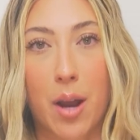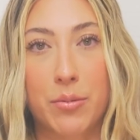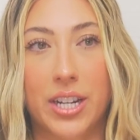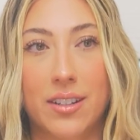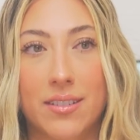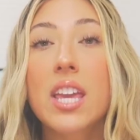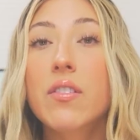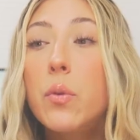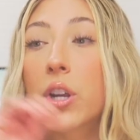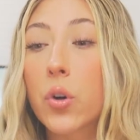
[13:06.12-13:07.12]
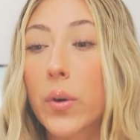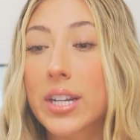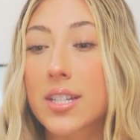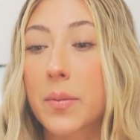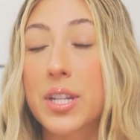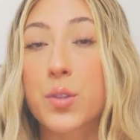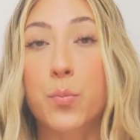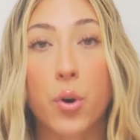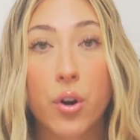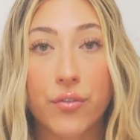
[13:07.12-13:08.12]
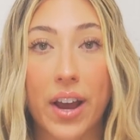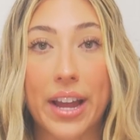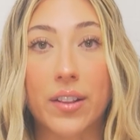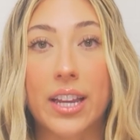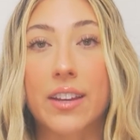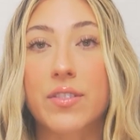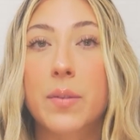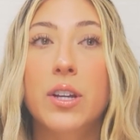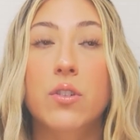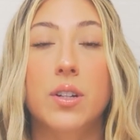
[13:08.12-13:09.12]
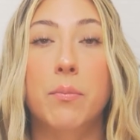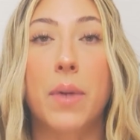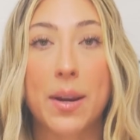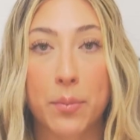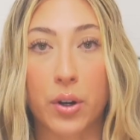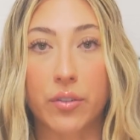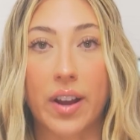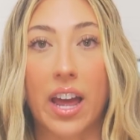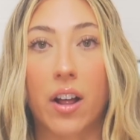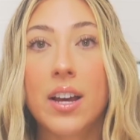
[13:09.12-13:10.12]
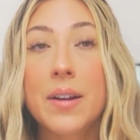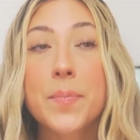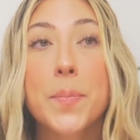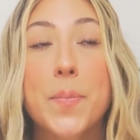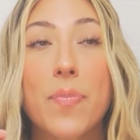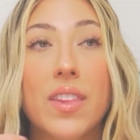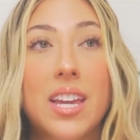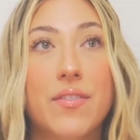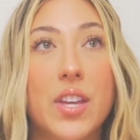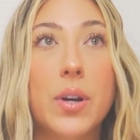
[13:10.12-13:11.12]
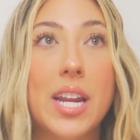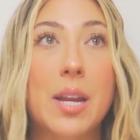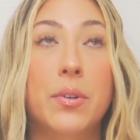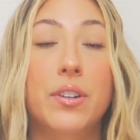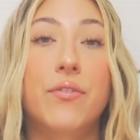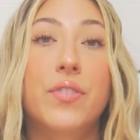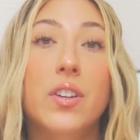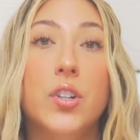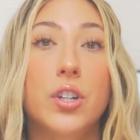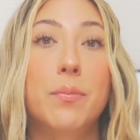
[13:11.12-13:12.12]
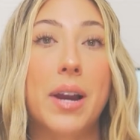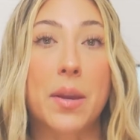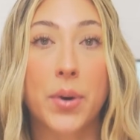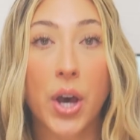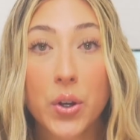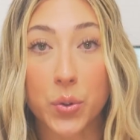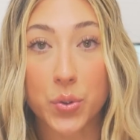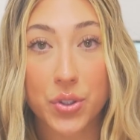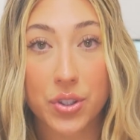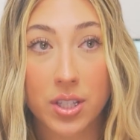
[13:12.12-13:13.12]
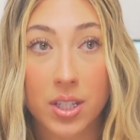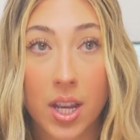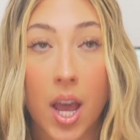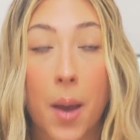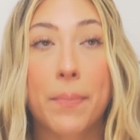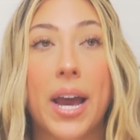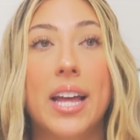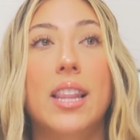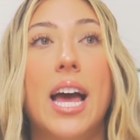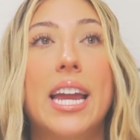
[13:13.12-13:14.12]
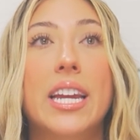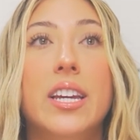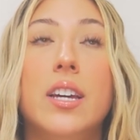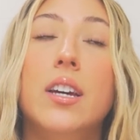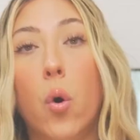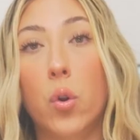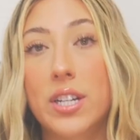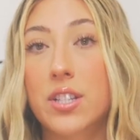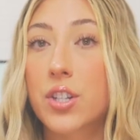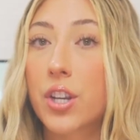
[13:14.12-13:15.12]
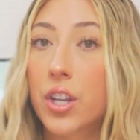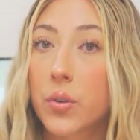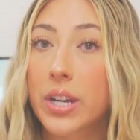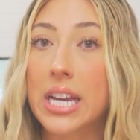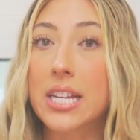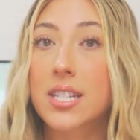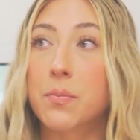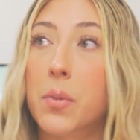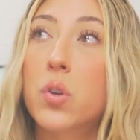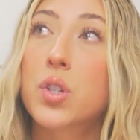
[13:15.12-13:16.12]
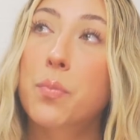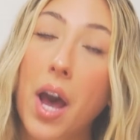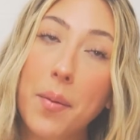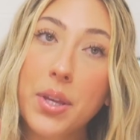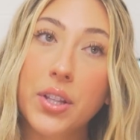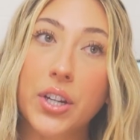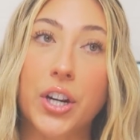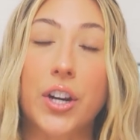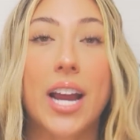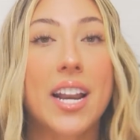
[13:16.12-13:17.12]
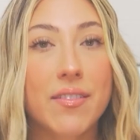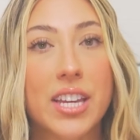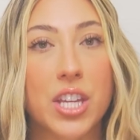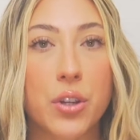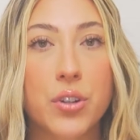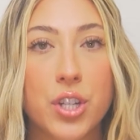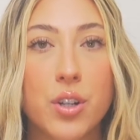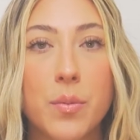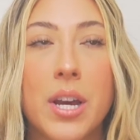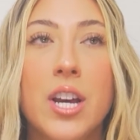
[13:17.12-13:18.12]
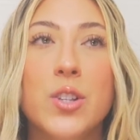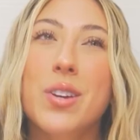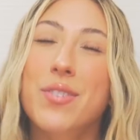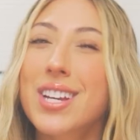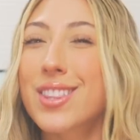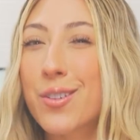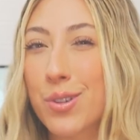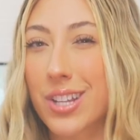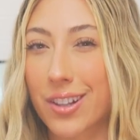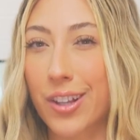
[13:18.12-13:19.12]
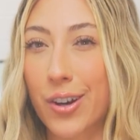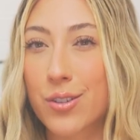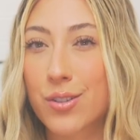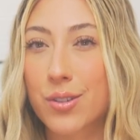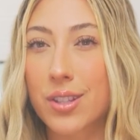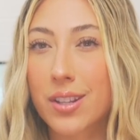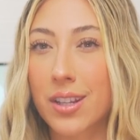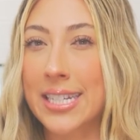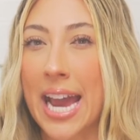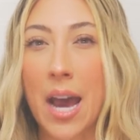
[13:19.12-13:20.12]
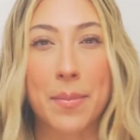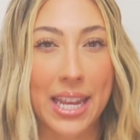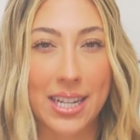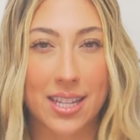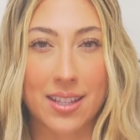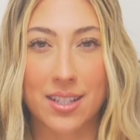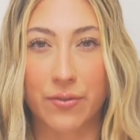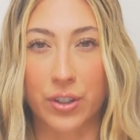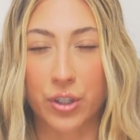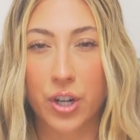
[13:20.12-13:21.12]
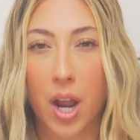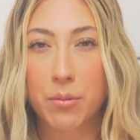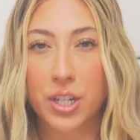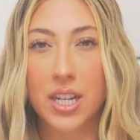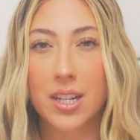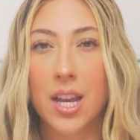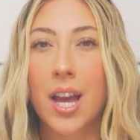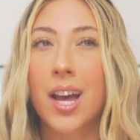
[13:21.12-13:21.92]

option. Even when going to somebody's profile, like if somebody goes to my profile, if they were able to filter my posts by like oldest to newest, most popular, kind of like YouTube. So I feel like they're really close dabbing into this filter option,